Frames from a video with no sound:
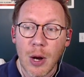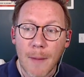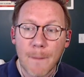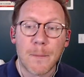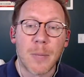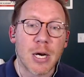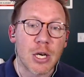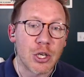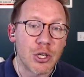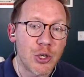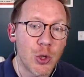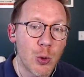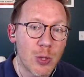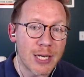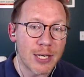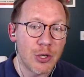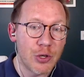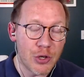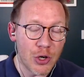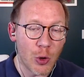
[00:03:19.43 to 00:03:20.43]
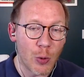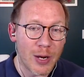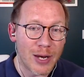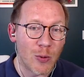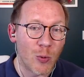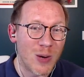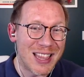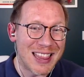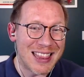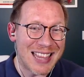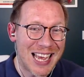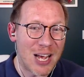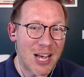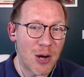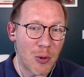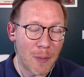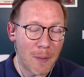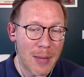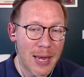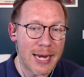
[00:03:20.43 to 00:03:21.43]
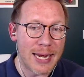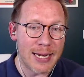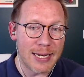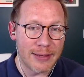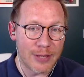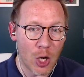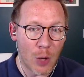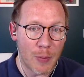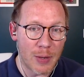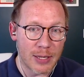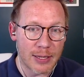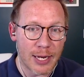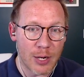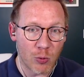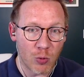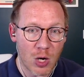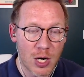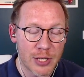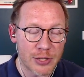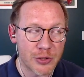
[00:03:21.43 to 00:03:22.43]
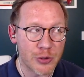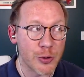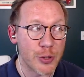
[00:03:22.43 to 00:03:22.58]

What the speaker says: but you can do it without making the opening day roster.